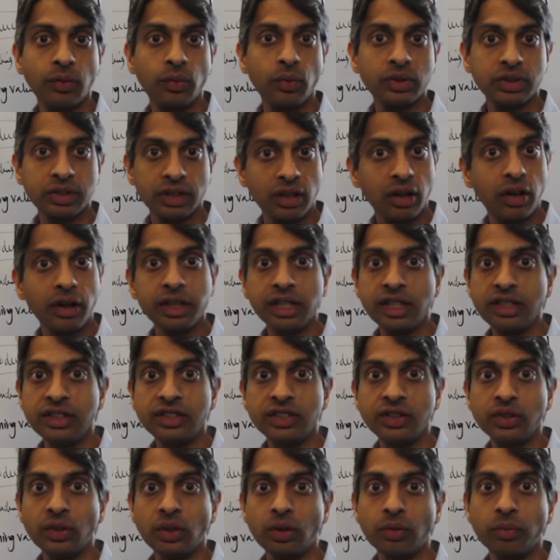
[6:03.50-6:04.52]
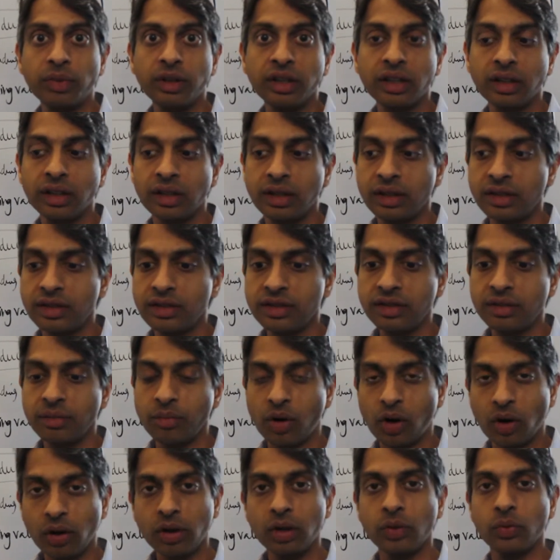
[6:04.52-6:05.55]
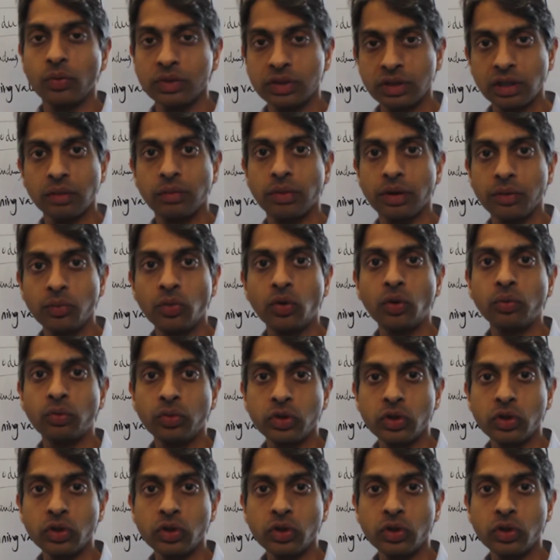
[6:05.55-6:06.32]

it was a lot easier because the market was a little bit more